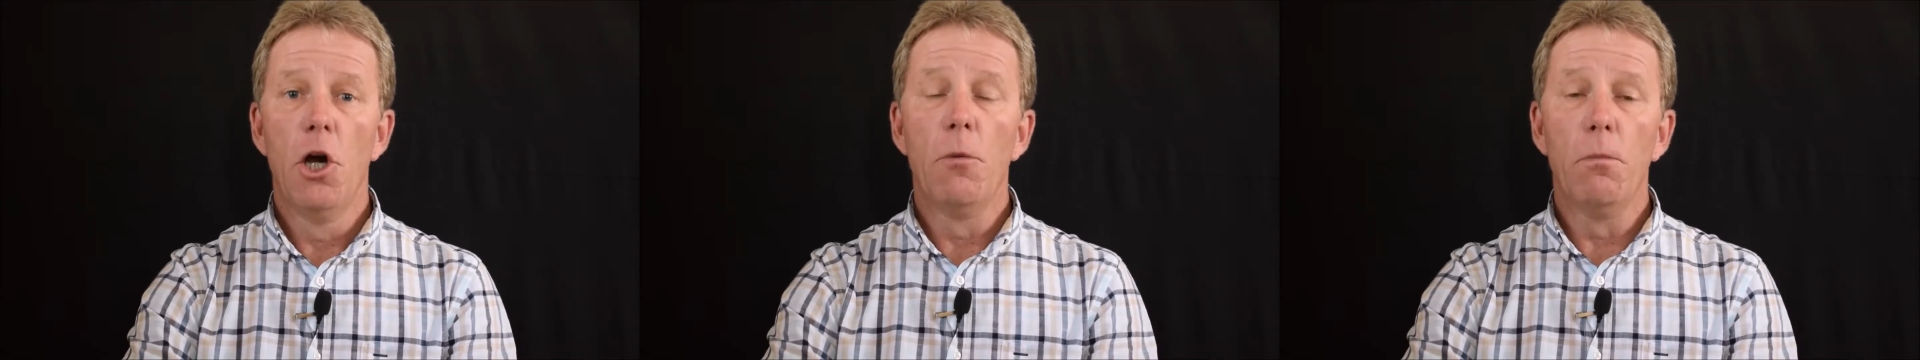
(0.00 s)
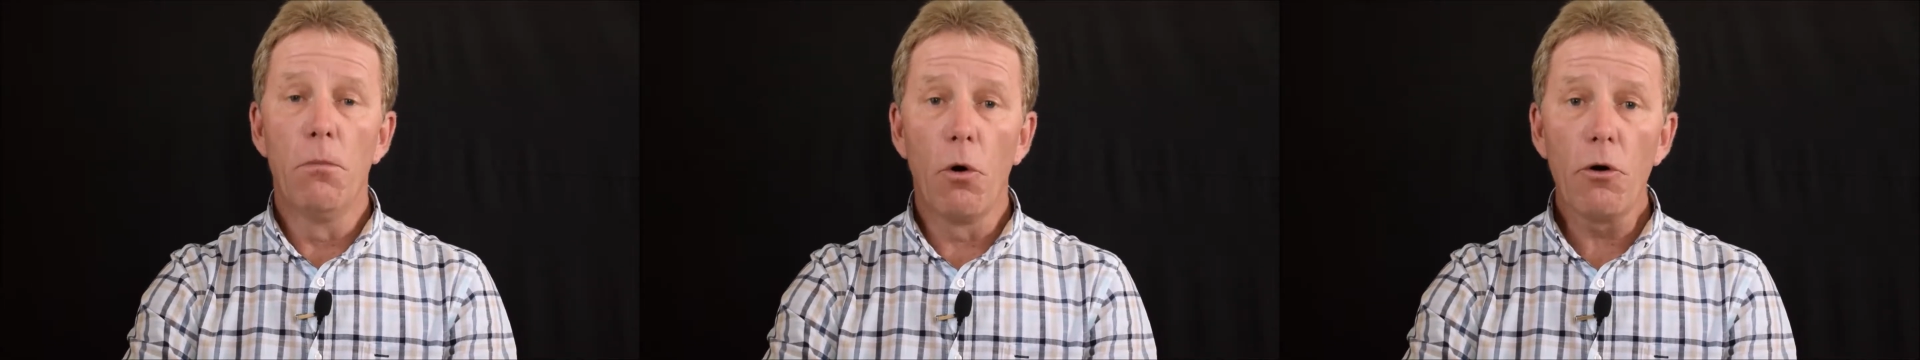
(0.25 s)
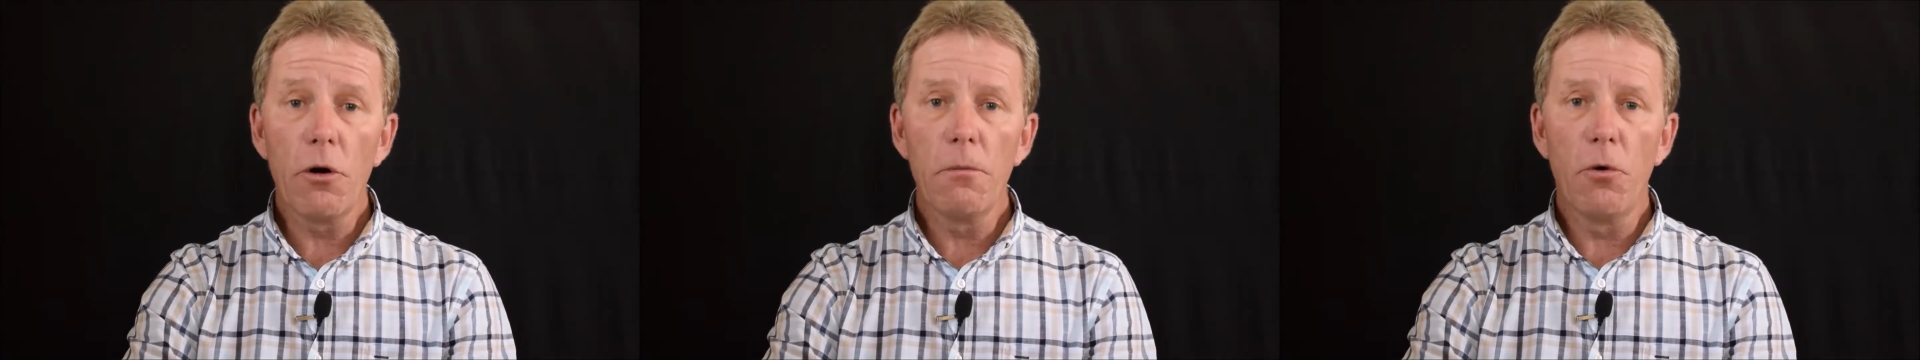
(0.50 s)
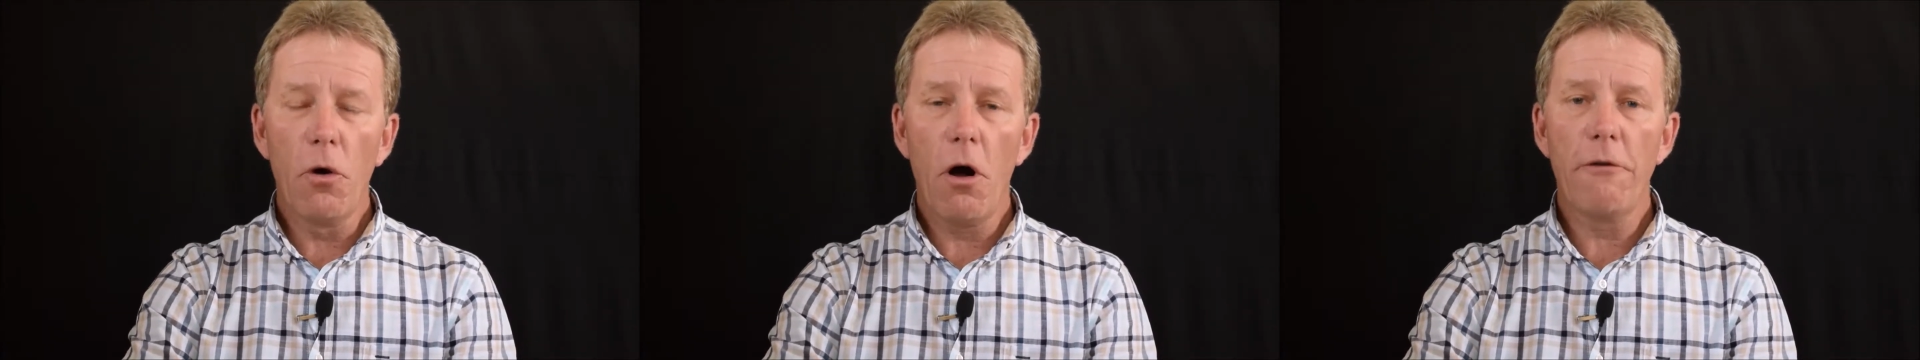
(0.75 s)
More and
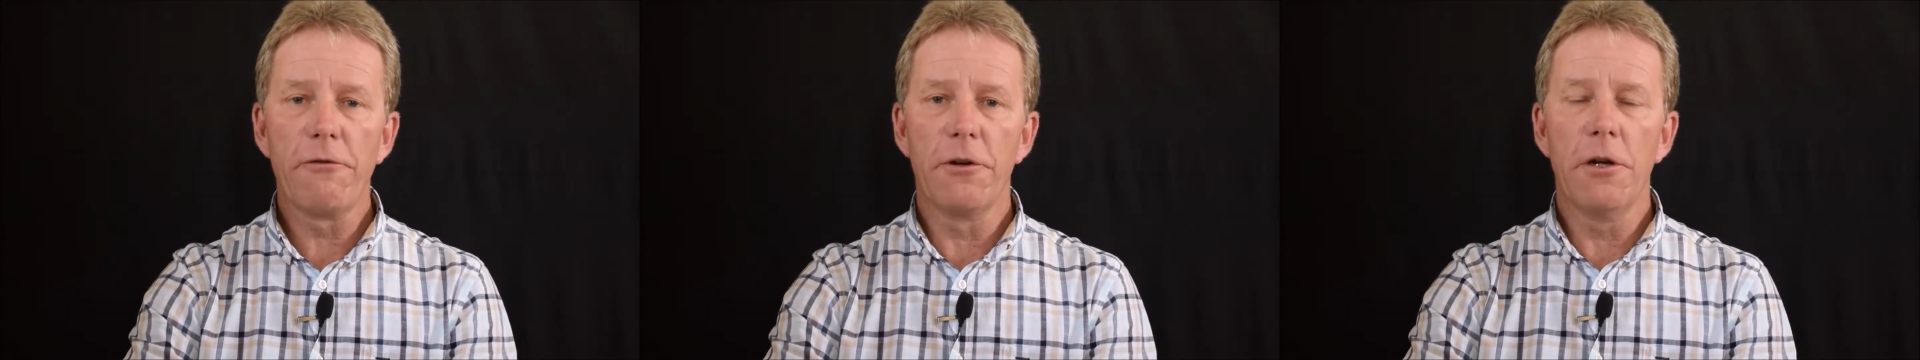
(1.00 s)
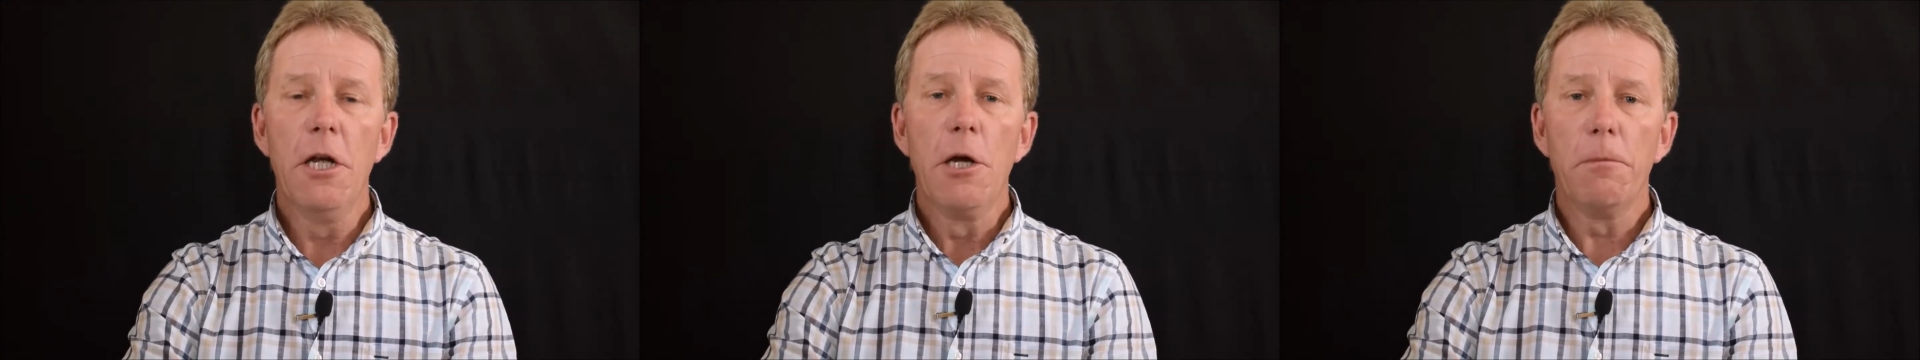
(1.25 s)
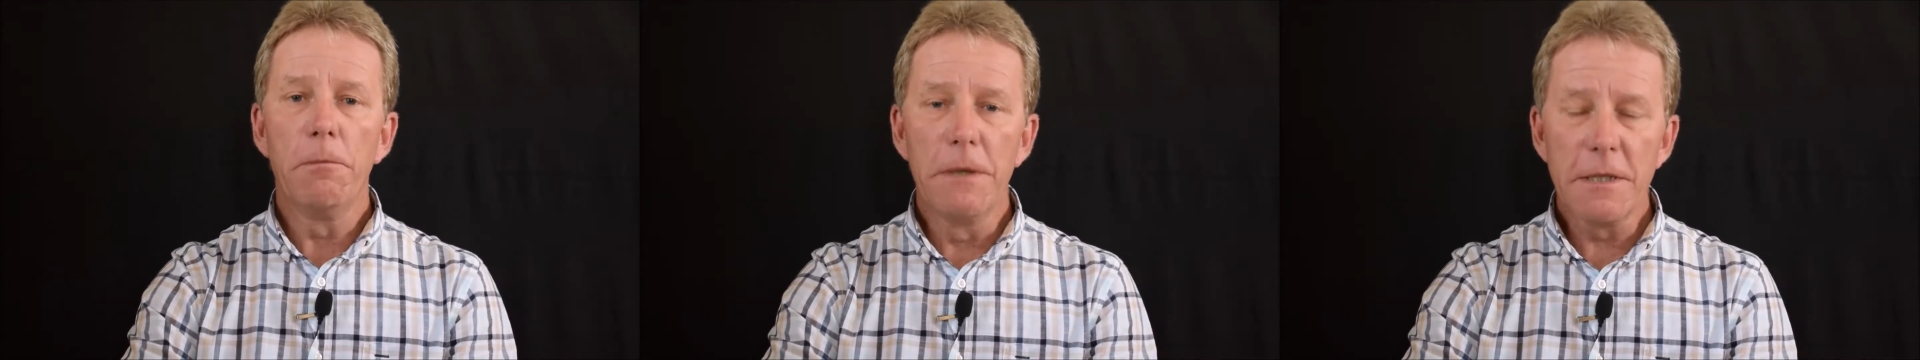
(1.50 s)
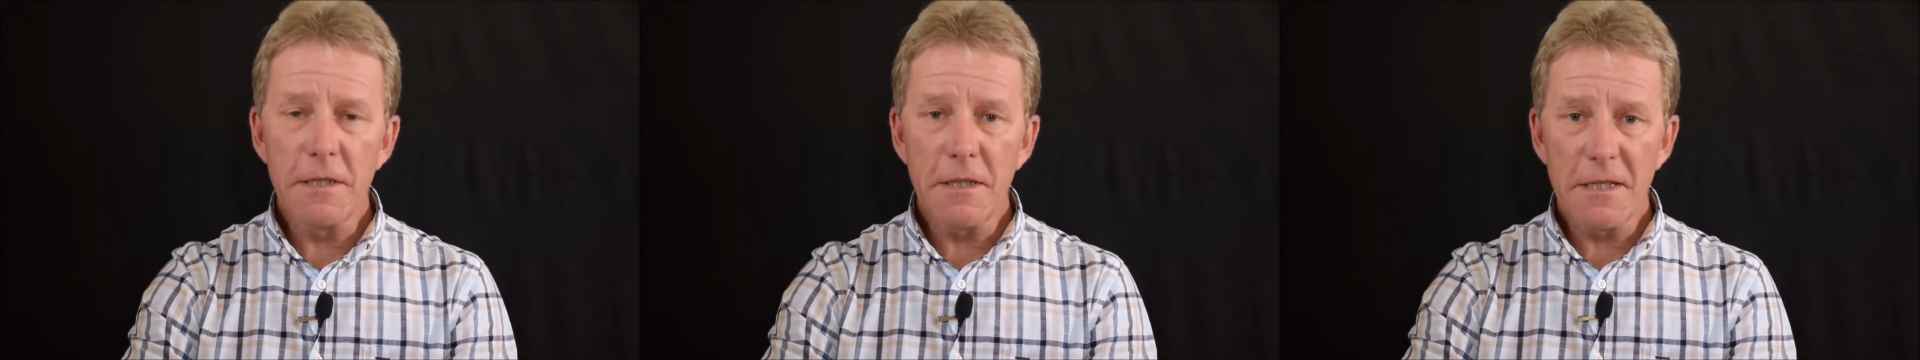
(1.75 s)
more often,
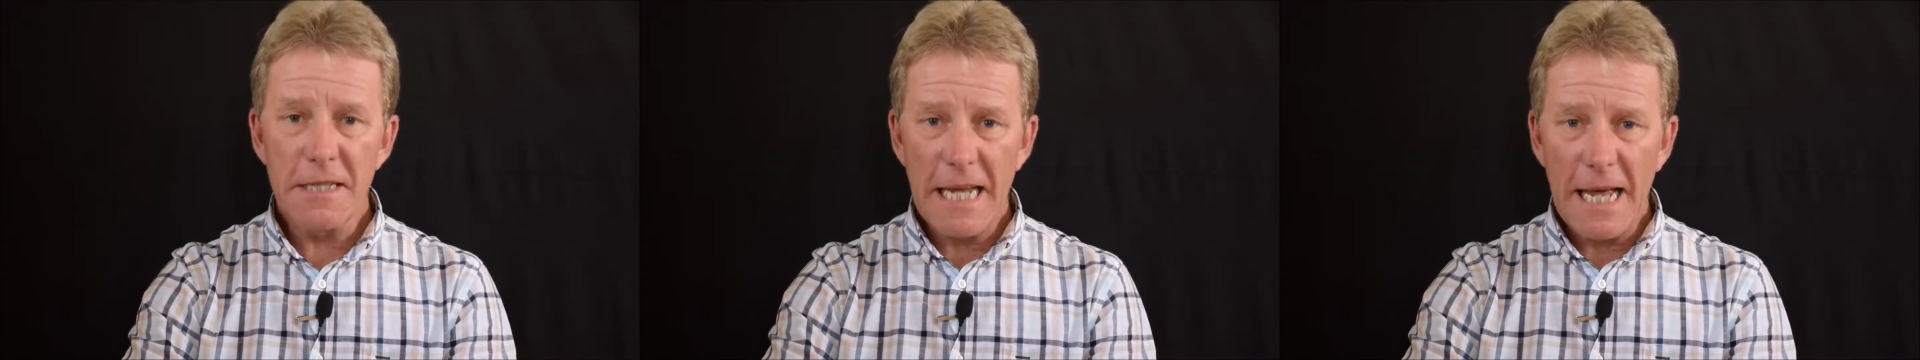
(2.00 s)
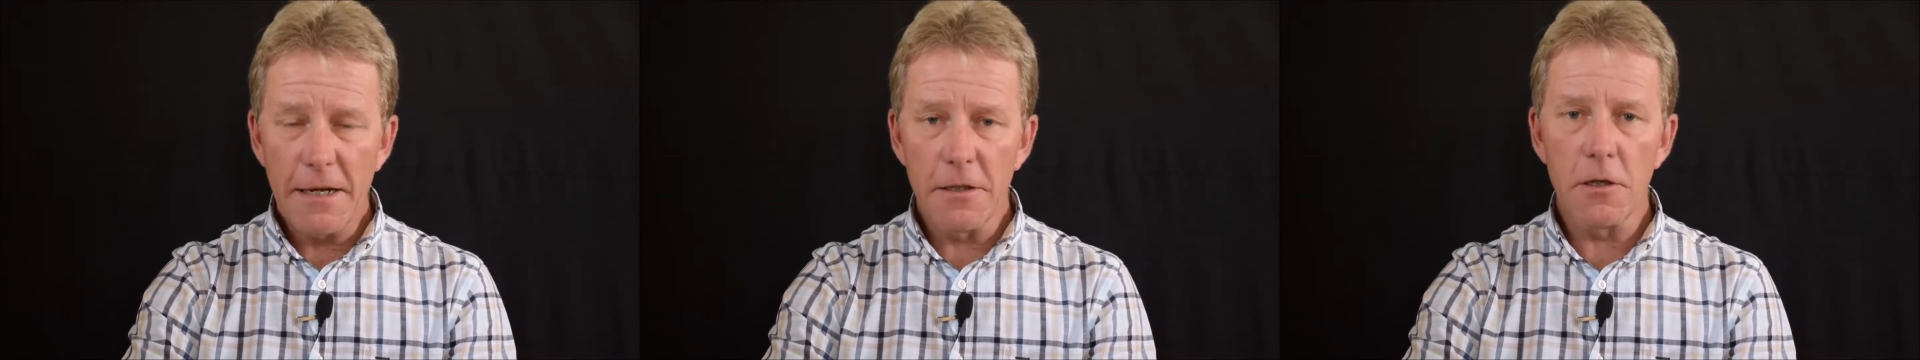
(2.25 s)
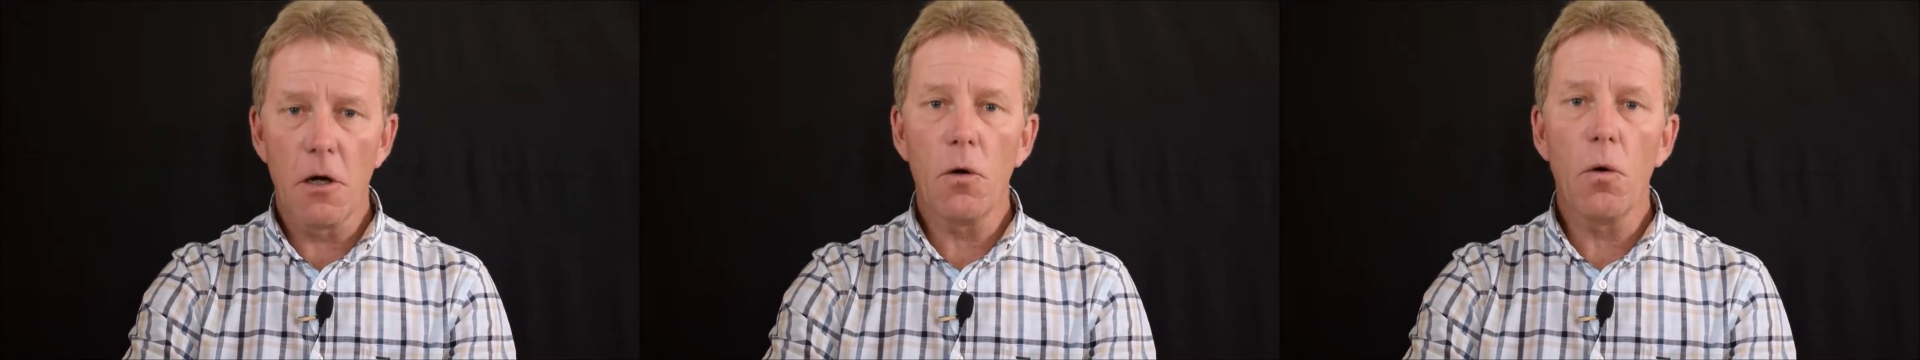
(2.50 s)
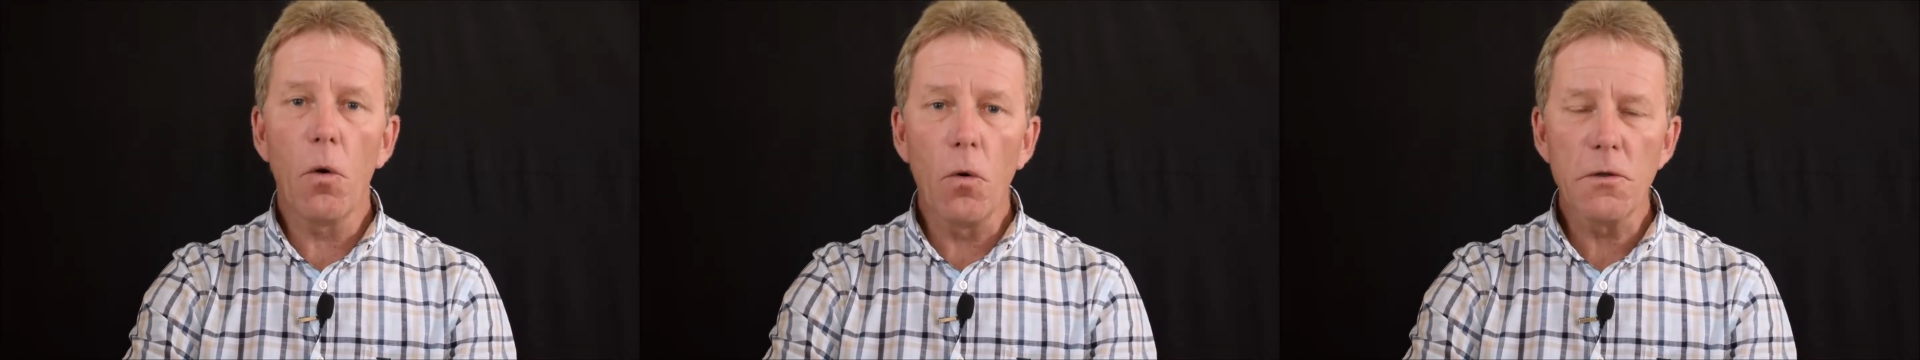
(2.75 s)
business standards are
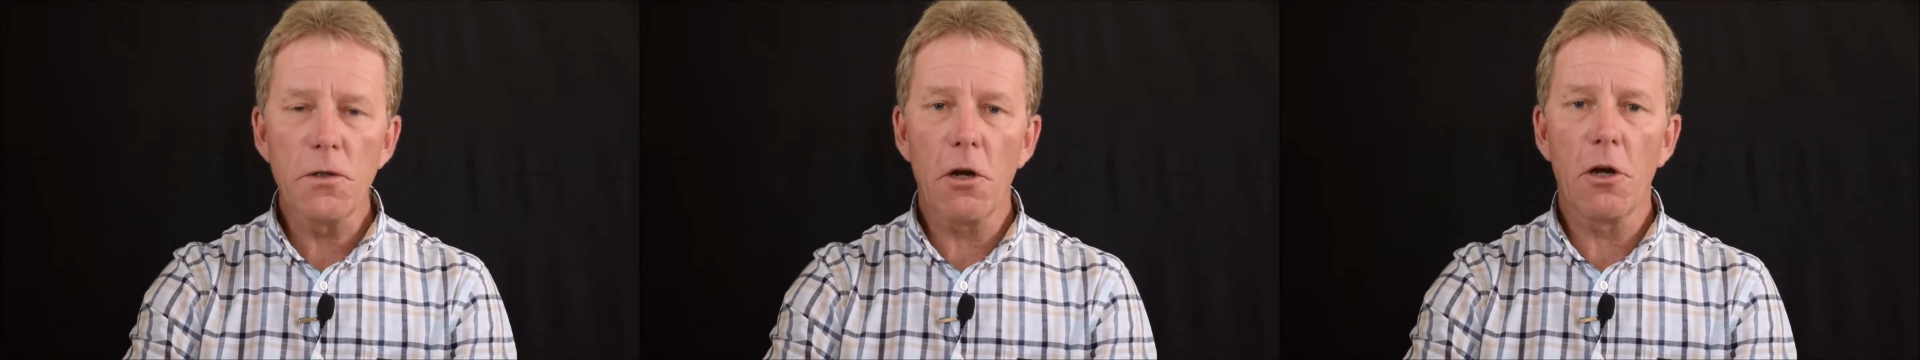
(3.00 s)
also